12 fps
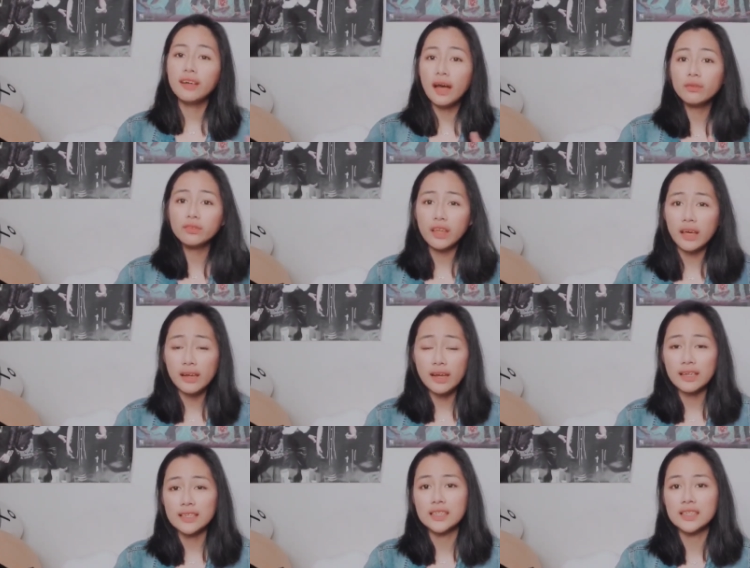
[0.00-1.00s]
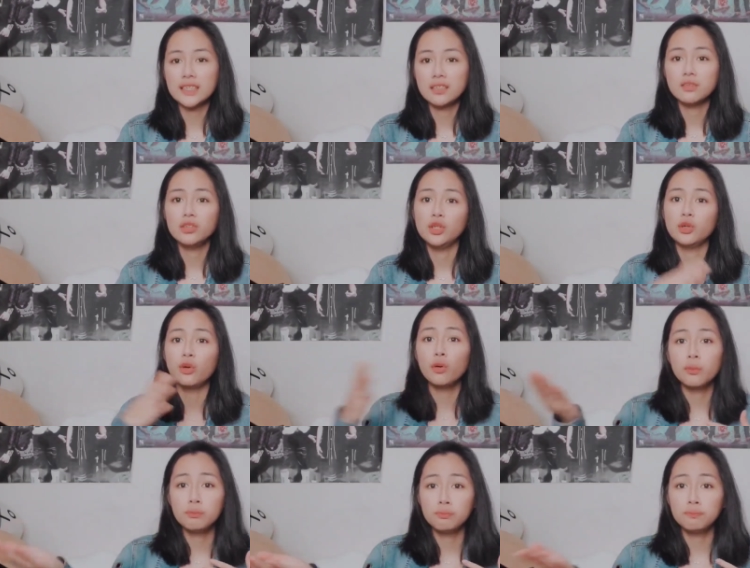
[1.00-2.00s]
count that as, you
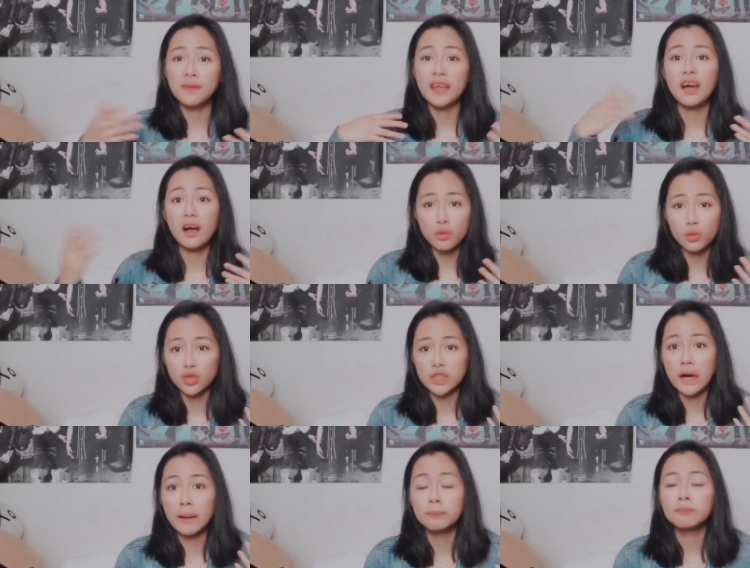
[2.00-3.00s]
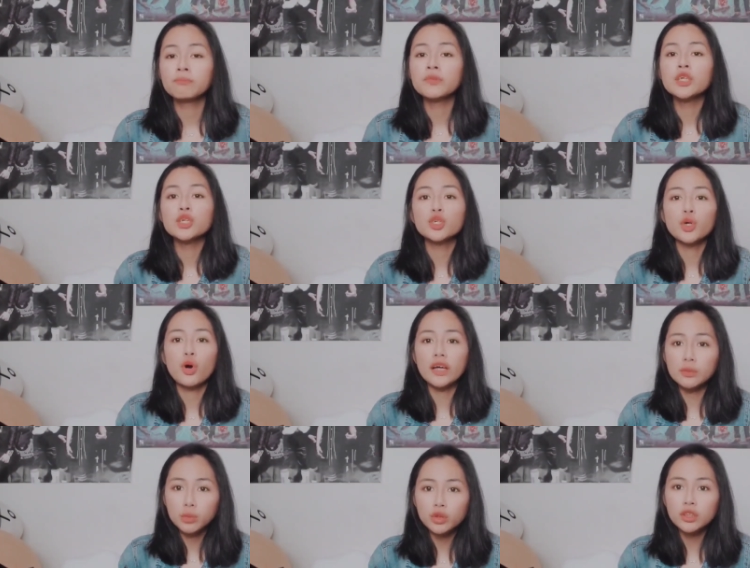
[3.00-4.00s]
know, na nakausap. So
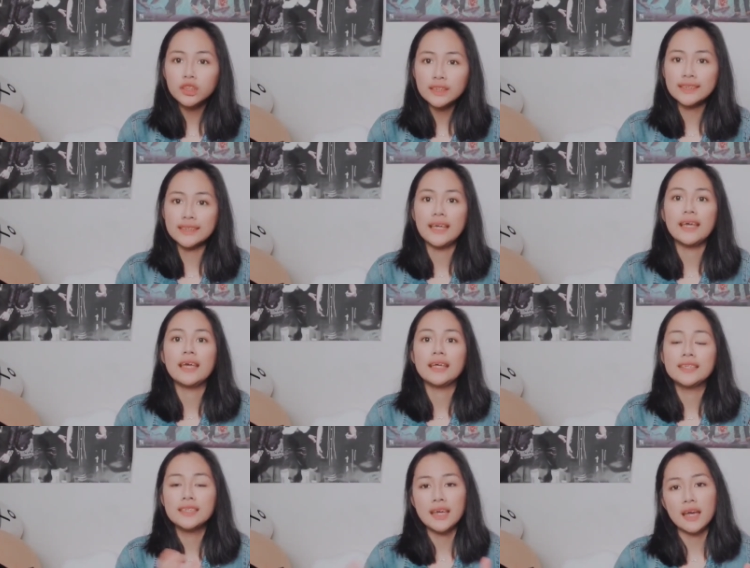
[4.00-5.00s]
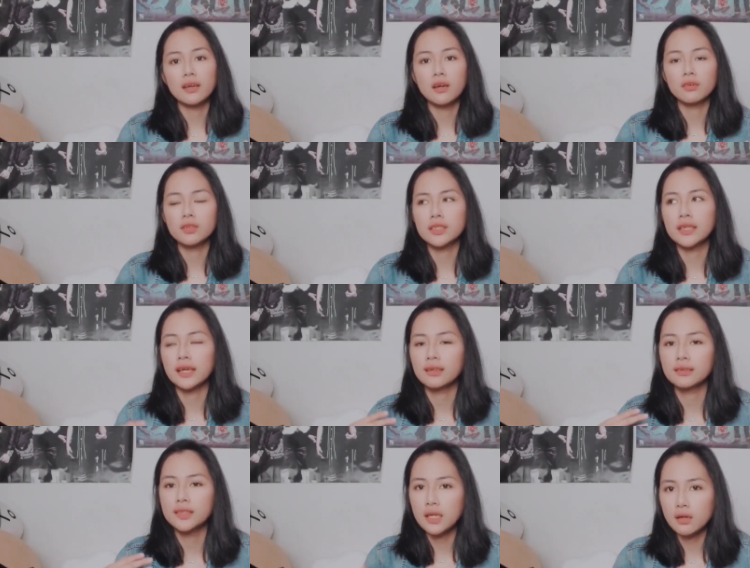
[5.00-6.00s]
I will just say Taeyong, because
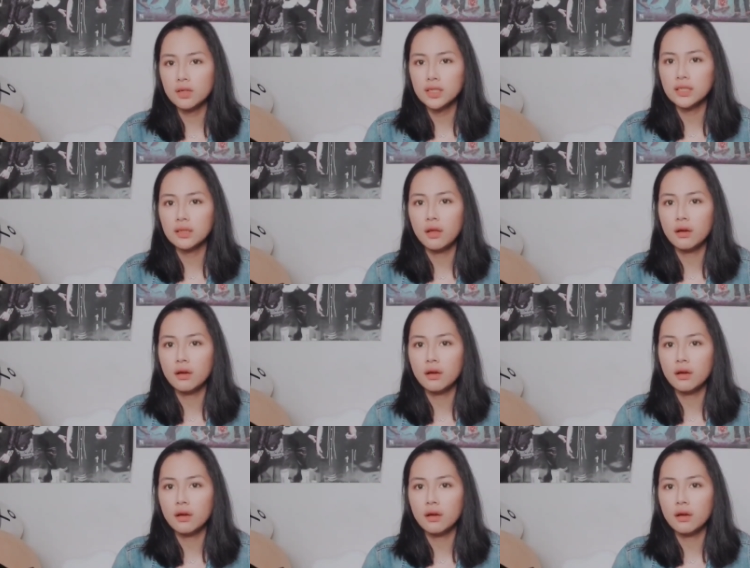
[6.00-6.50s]
like Taeyong is the